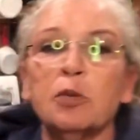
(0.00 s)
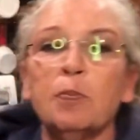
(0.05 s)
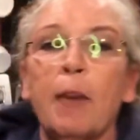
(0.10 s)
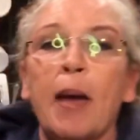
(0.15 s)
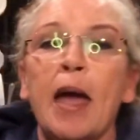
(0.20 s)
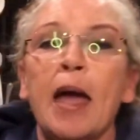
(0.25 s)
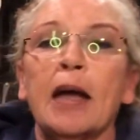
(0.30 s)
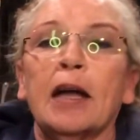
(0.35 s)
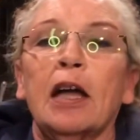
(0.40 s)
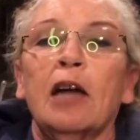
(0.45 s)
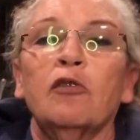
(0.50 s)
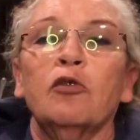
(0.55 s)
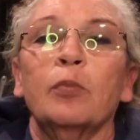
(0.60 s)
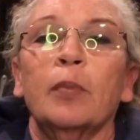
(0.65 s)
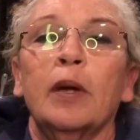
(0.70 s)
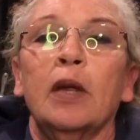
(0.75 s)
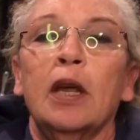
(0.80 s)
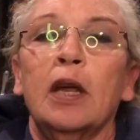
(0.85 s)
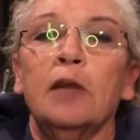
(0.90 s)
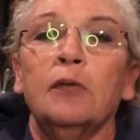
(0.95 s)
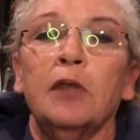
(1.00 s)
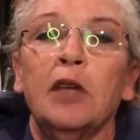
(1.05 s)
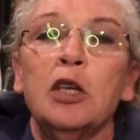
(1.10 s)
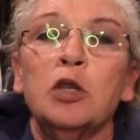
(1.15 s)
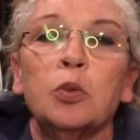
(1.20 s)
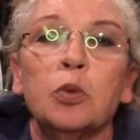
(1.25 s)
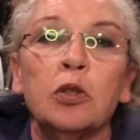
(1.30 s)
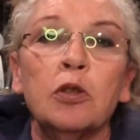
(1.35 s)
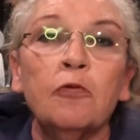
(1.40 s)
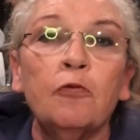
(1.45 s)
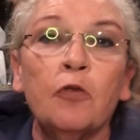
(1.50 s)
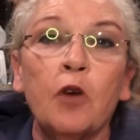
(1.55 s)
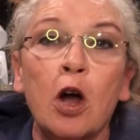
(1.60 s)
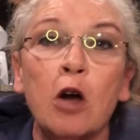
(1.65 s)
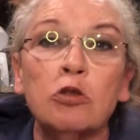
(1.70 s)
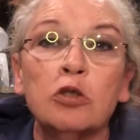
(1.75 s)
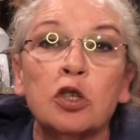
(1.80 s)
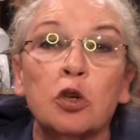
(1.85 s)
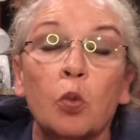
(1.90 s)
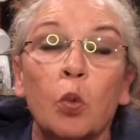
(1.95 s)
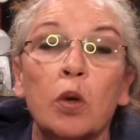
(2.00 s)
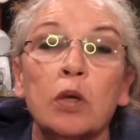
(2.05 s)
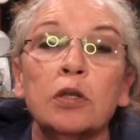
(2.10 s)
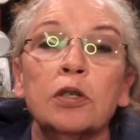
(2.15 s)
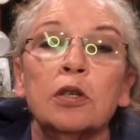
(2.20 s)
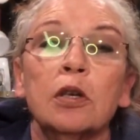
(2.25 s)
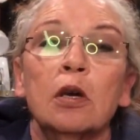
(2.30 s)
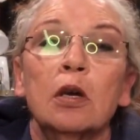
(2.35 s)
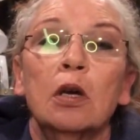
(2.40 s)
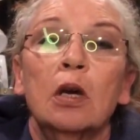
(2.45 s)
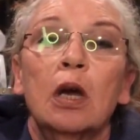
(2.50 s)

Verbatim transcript: bag of them, and these were the frozen ones.